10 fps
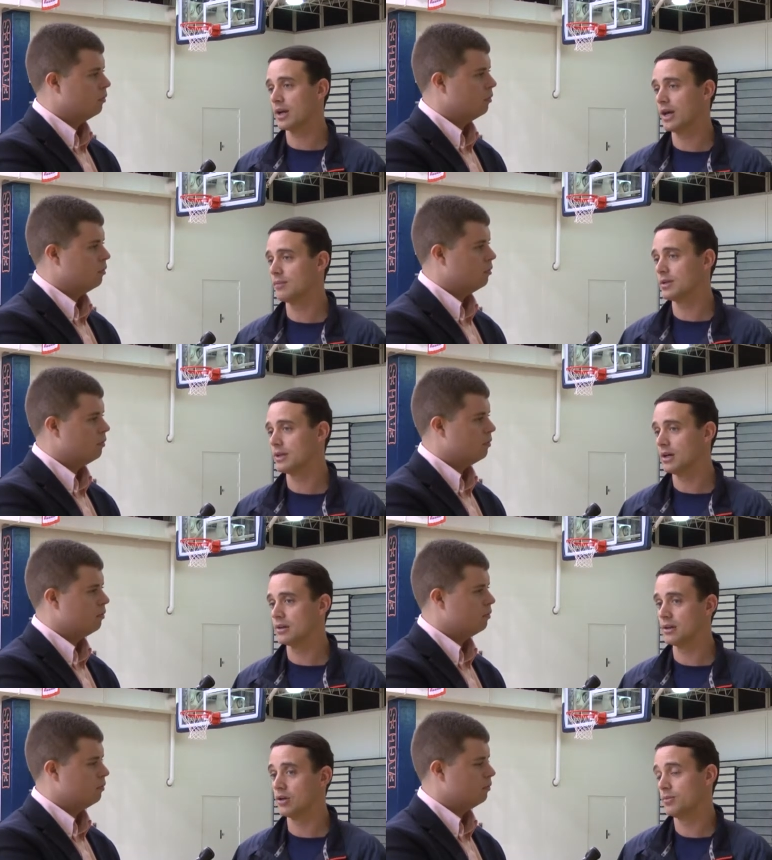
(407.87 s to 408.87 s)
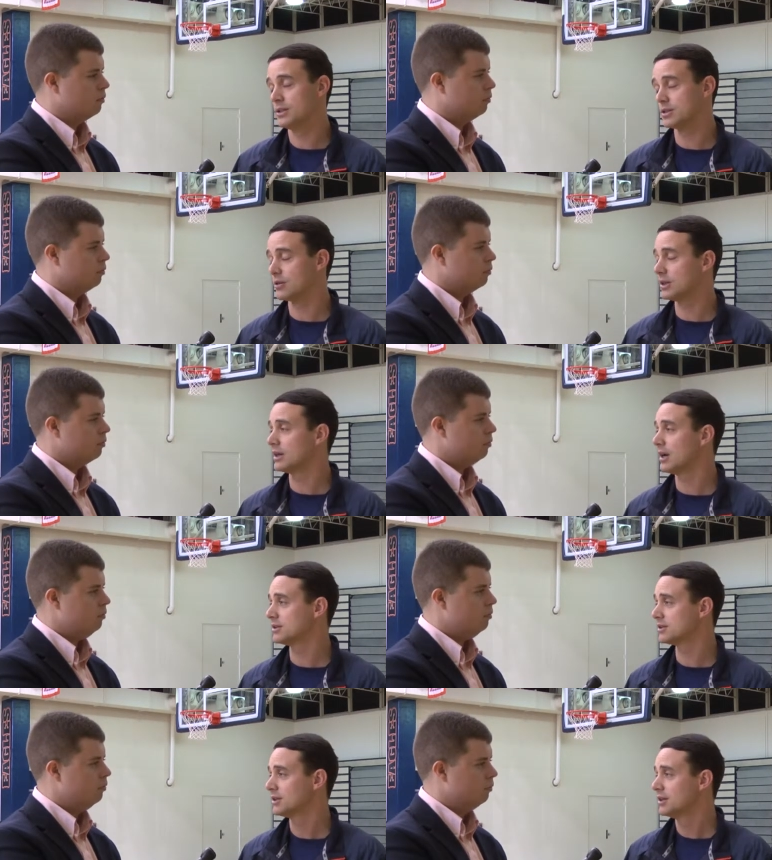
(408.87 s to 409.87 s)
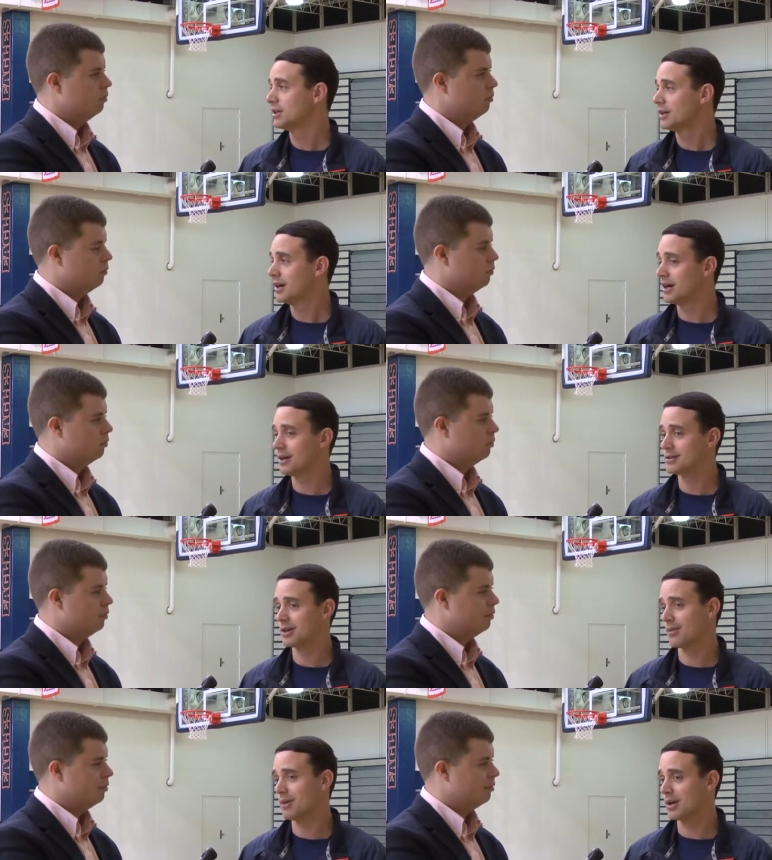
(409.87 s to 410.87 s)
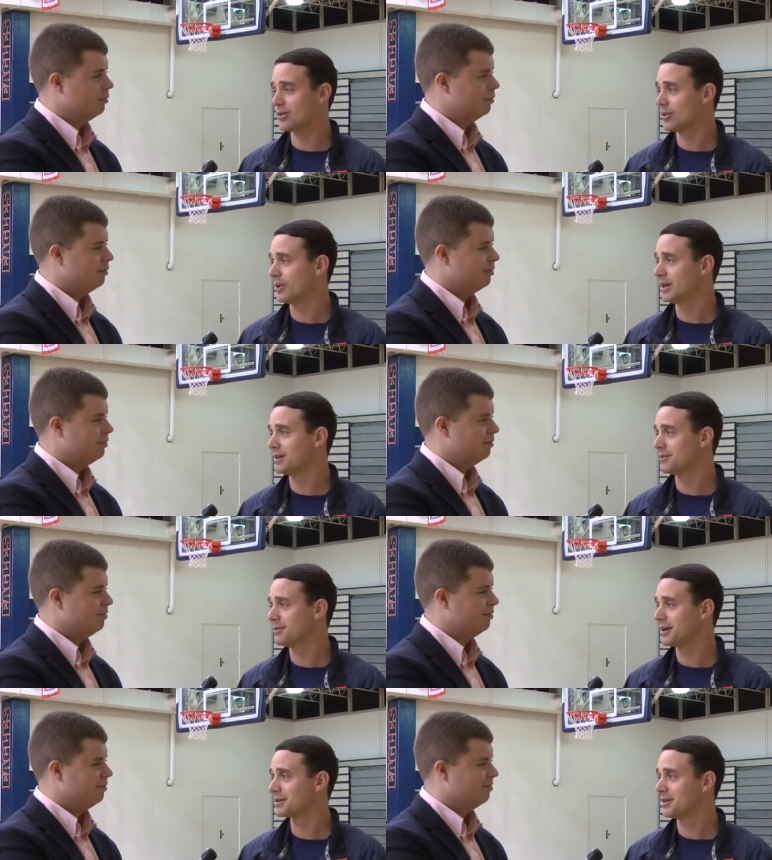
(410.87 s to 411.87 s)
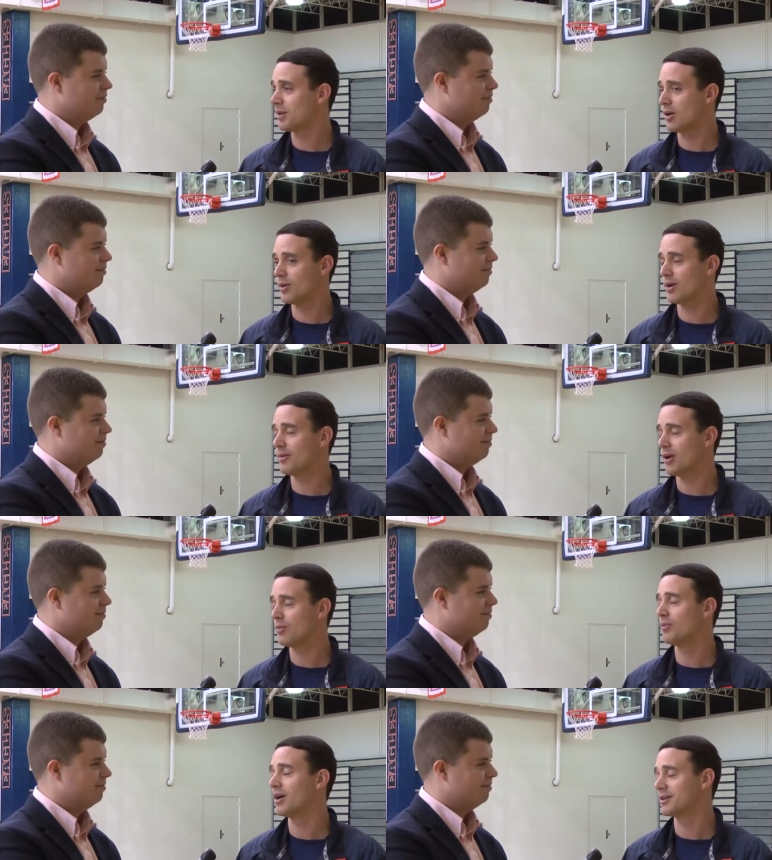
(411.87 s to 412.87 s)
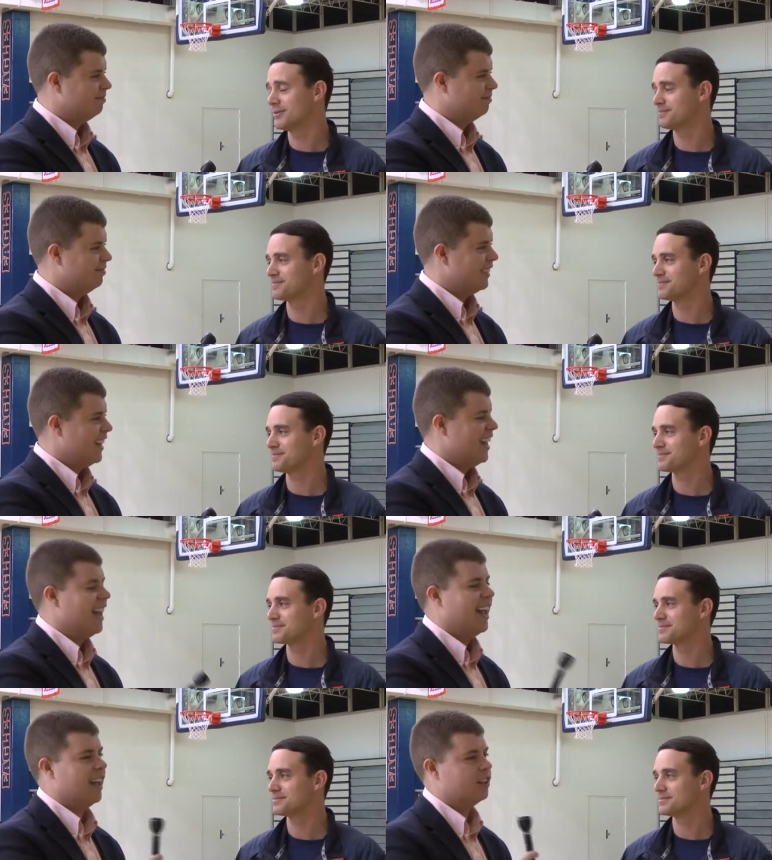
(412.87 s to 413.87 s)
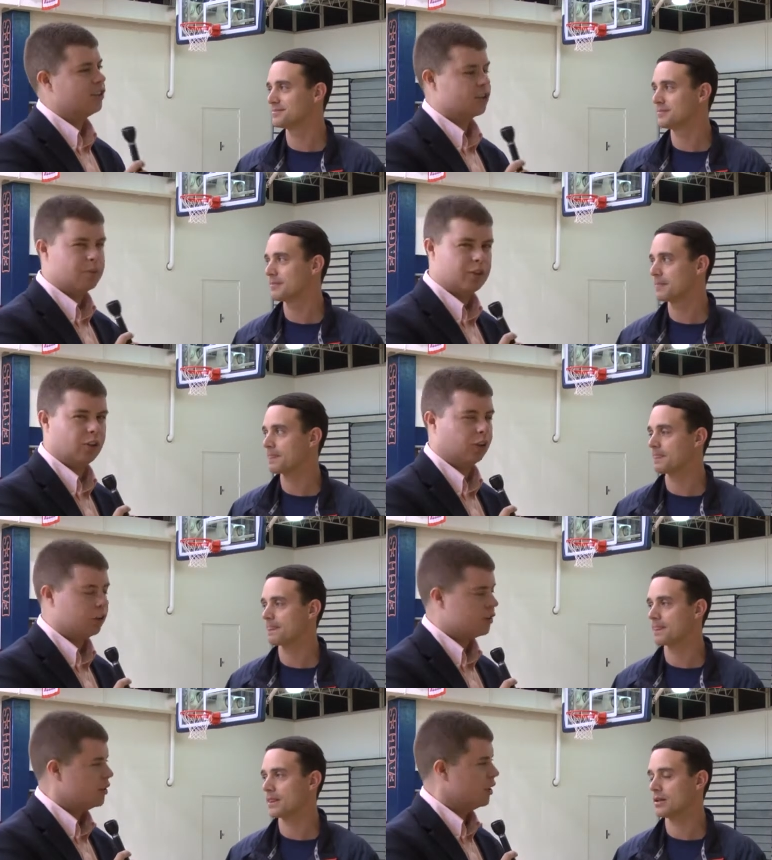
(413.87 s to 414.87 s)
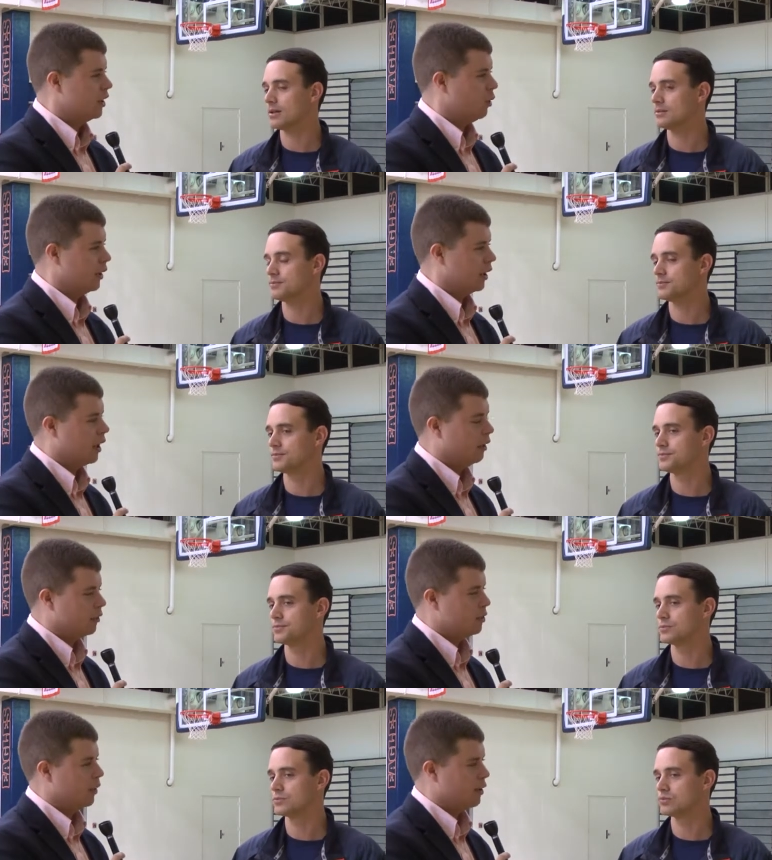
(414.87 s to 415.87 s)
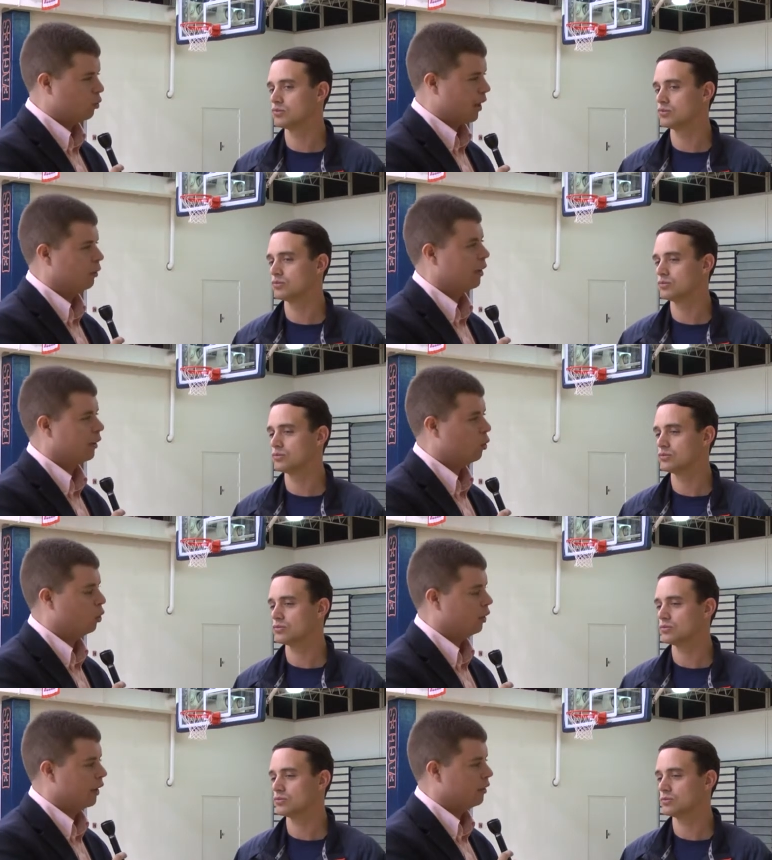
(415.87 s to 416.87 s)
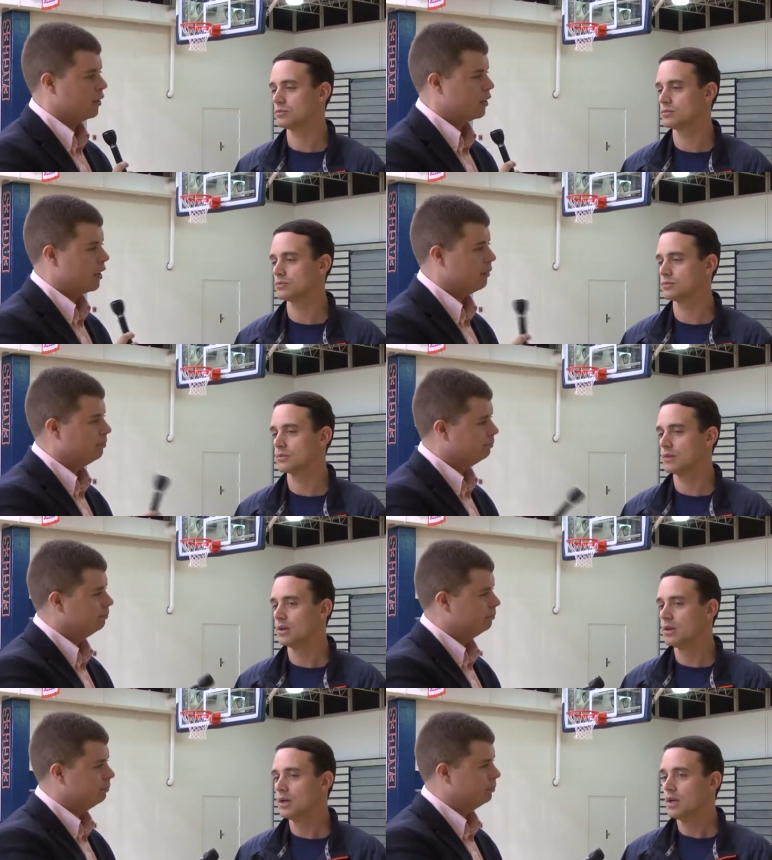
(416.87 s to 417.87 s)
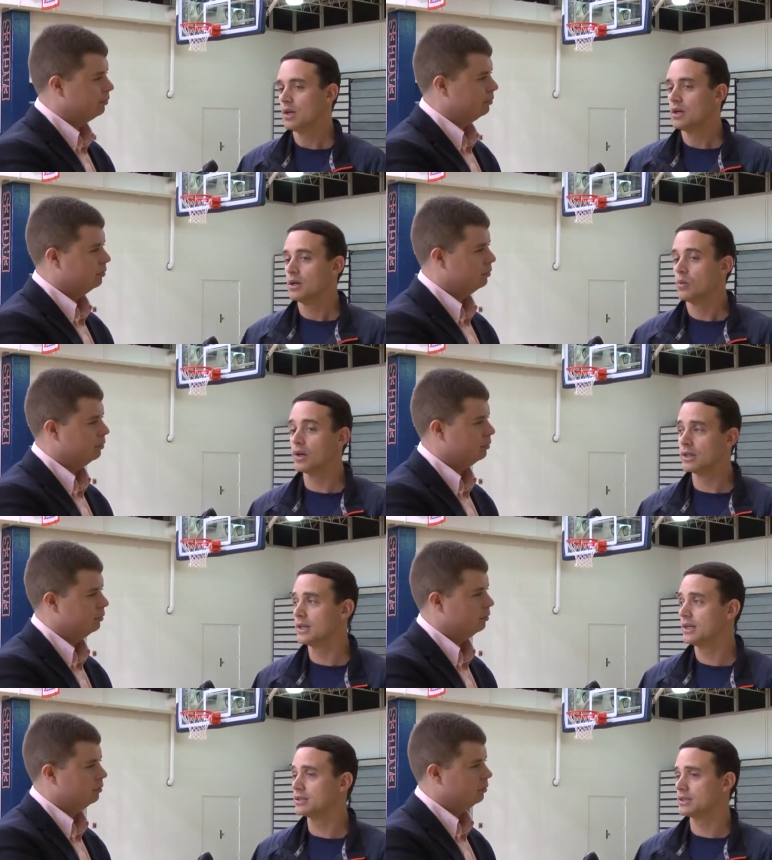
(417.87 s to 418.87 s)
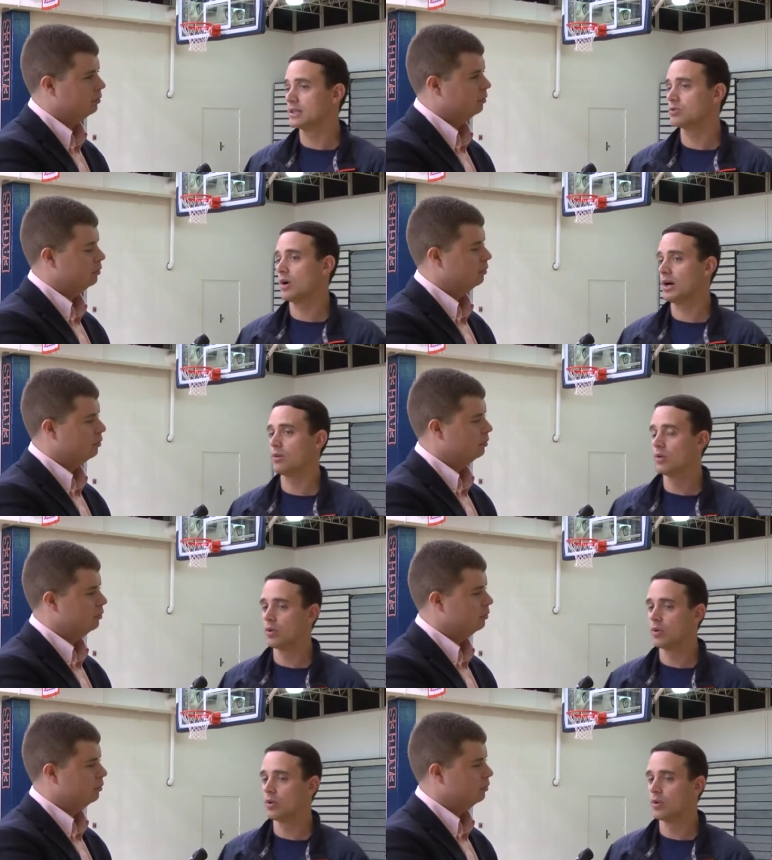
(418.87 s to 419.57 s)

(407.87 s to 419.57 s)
Speaker 1: game. And, you know, it'd be certainly nice to come back with a win at my alma mater.
Speaker 2: And is there a special urgency knowing that conference play is right around the corner after this
Speaker 1: game? Well, it is, and that's why we